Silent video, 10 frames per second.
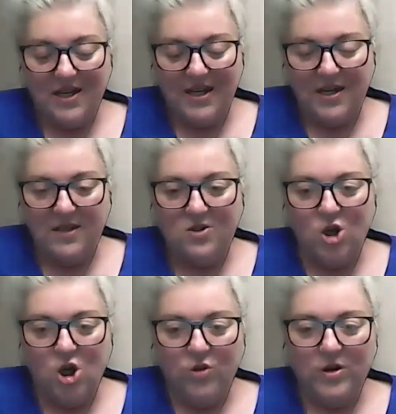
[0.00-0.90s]
is
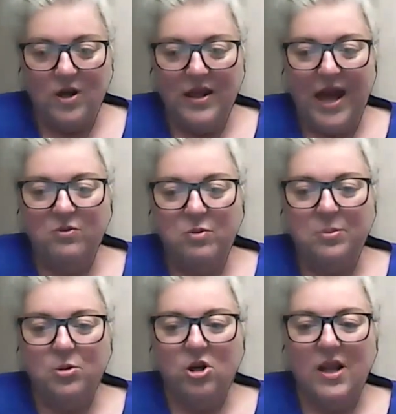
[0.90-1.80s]
you know, that a lot of
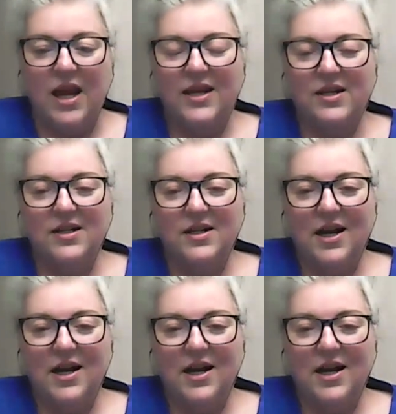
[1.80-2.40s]
people are like,